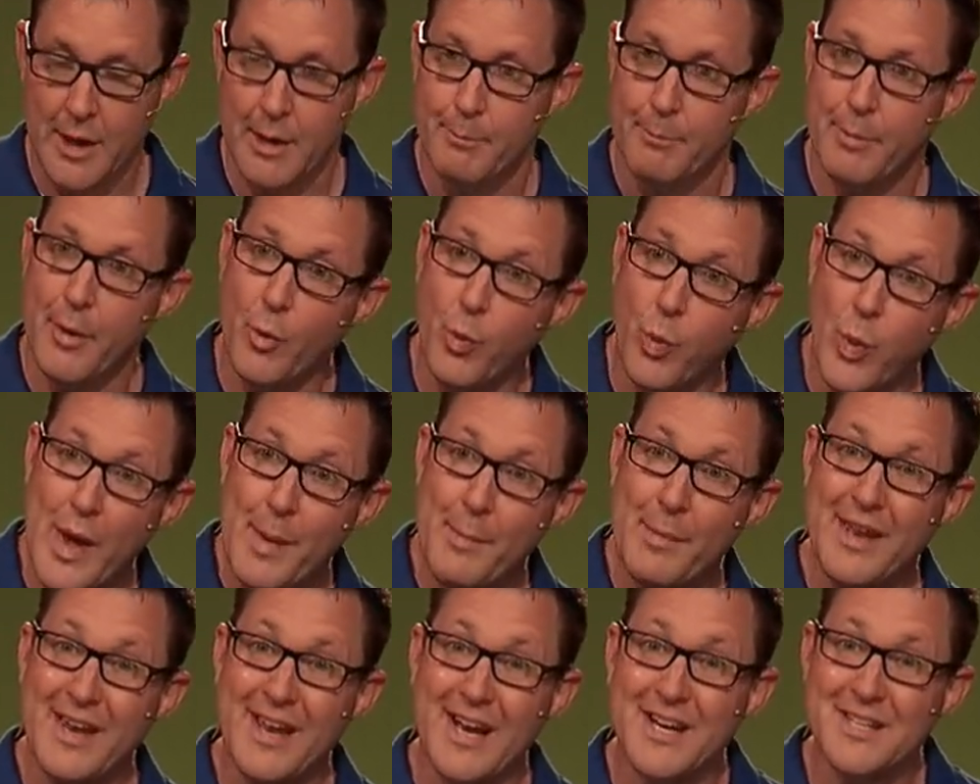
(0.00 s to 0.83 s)
But
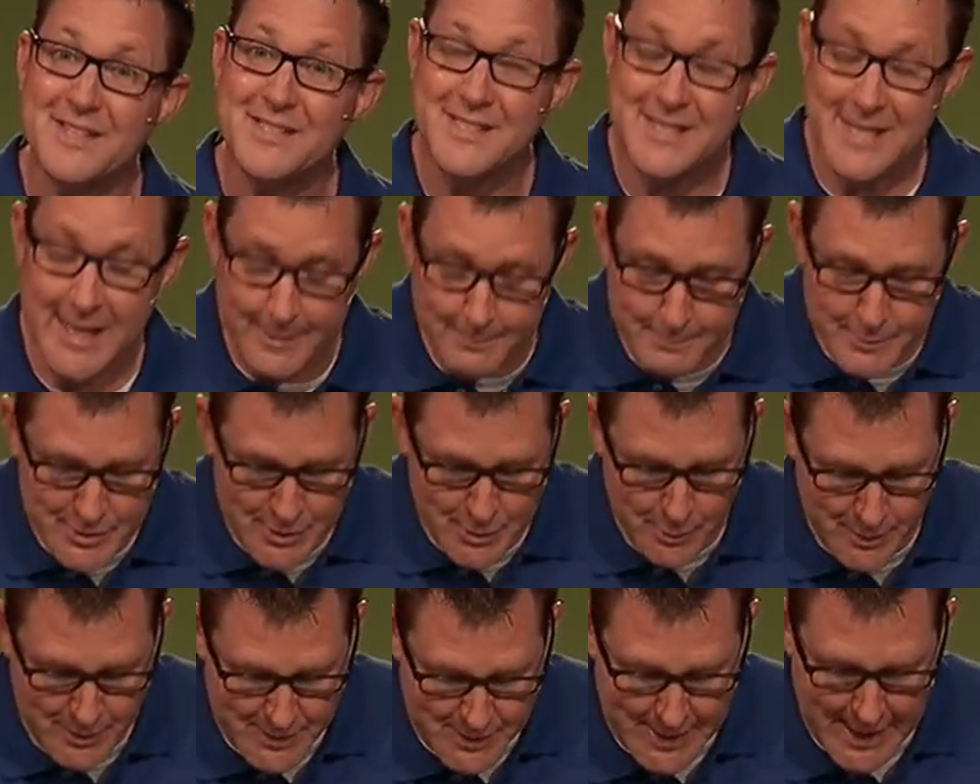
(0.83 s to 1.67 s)
women attempt
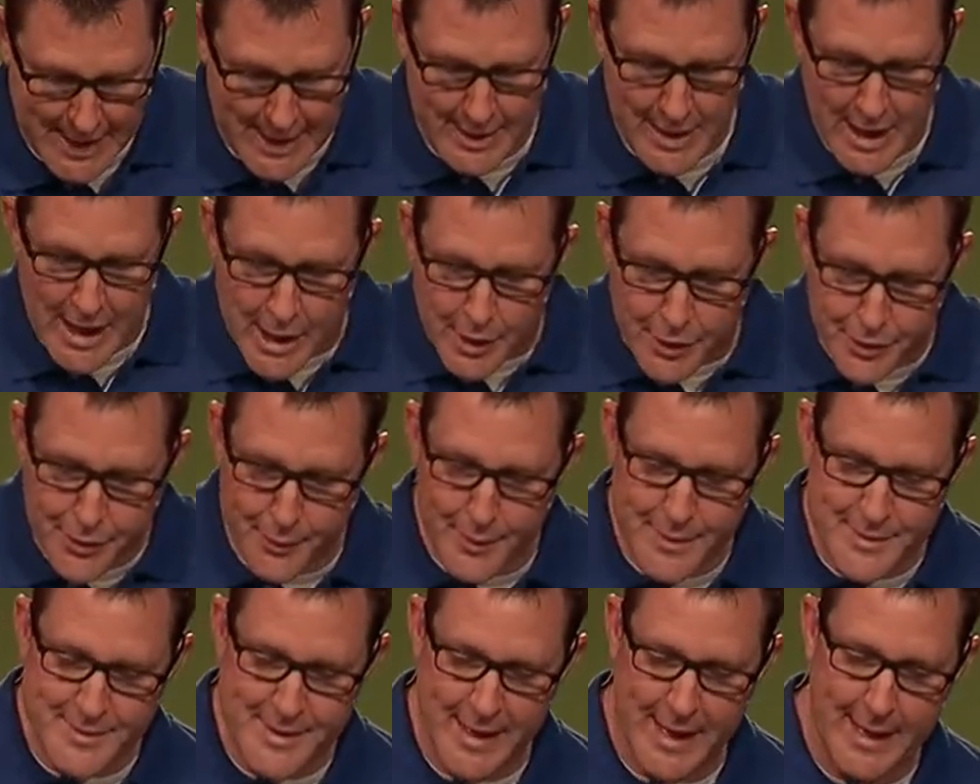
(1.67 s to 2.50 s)
suicide
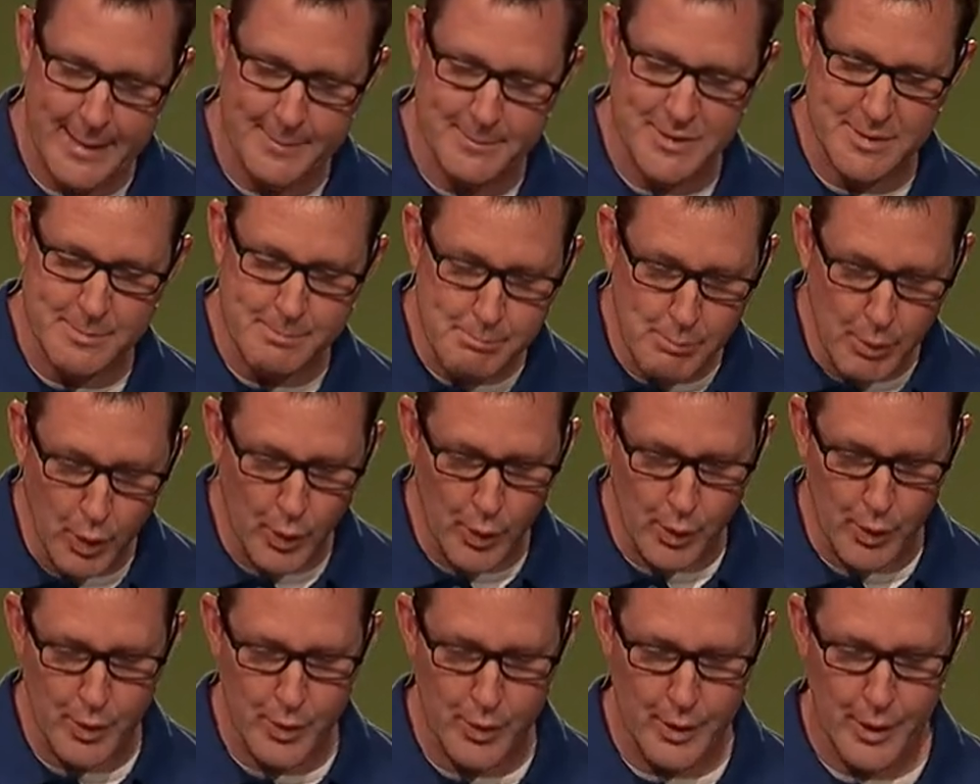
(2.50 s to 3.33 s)
three times
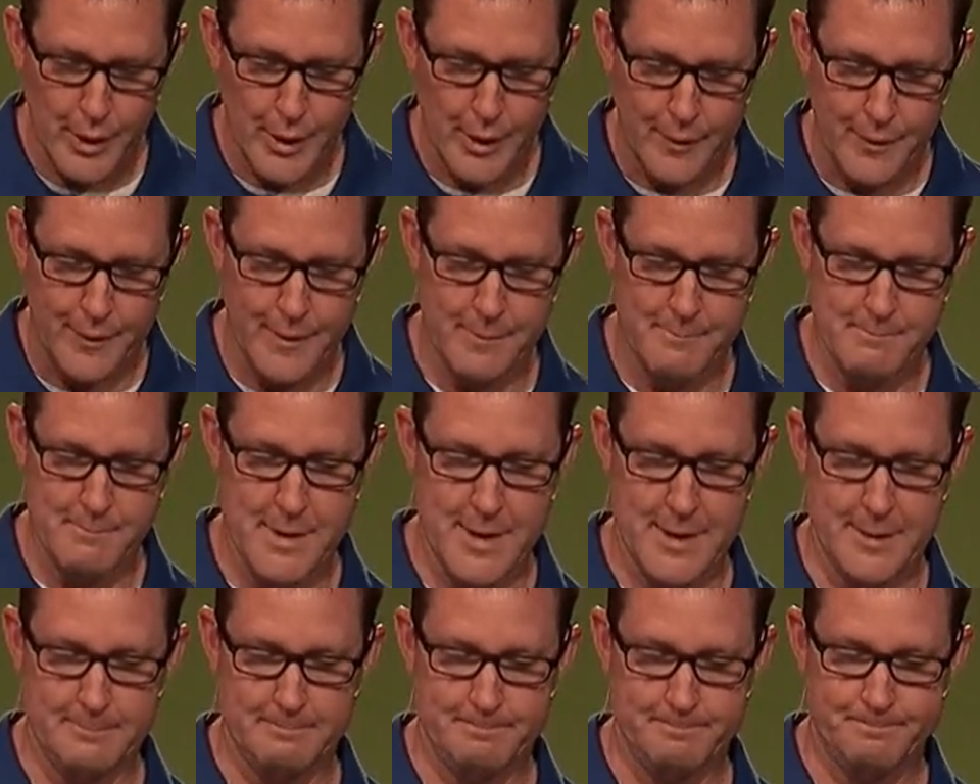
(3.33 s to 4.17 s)
more than
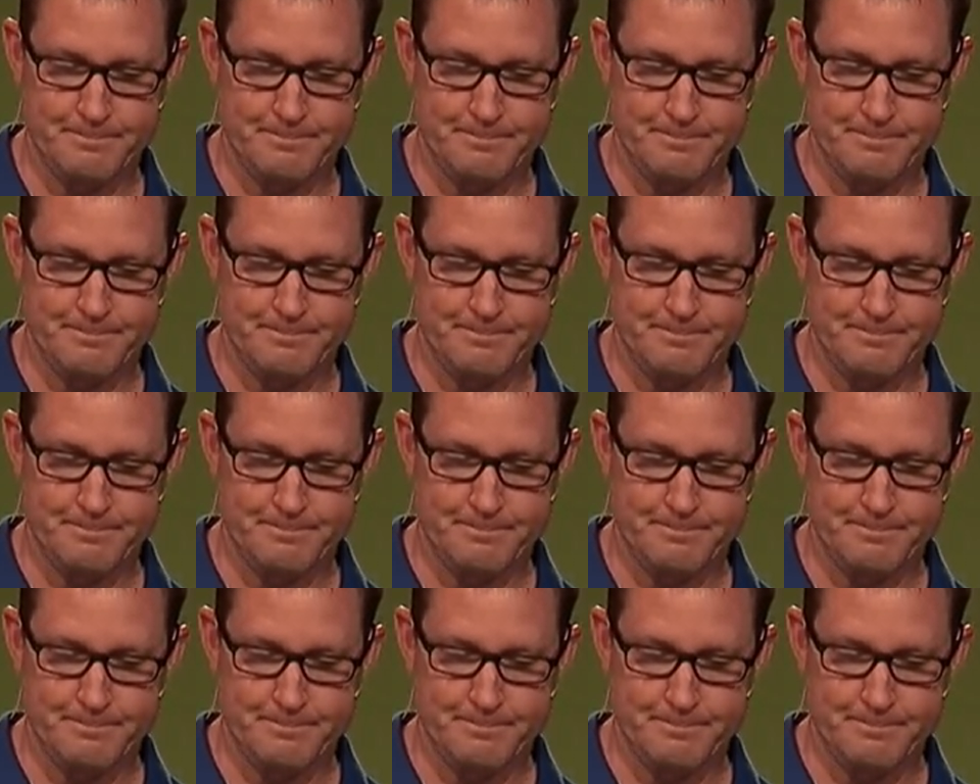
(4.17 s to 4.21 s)
men.